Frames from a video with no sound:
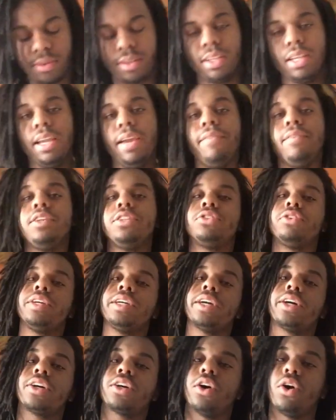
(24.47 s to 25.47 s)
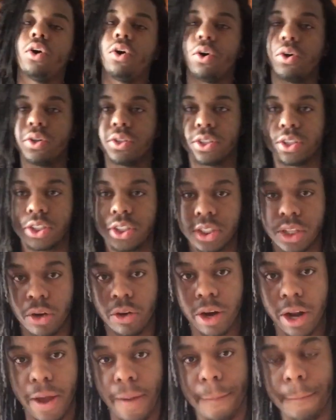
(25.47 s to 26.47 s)
You ever drink a cold
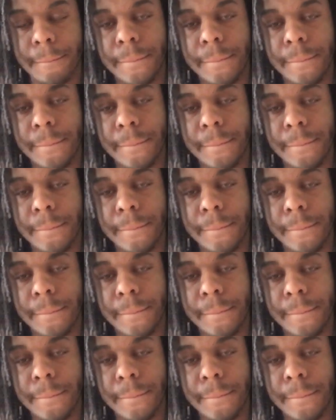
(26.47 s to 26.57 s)
soda?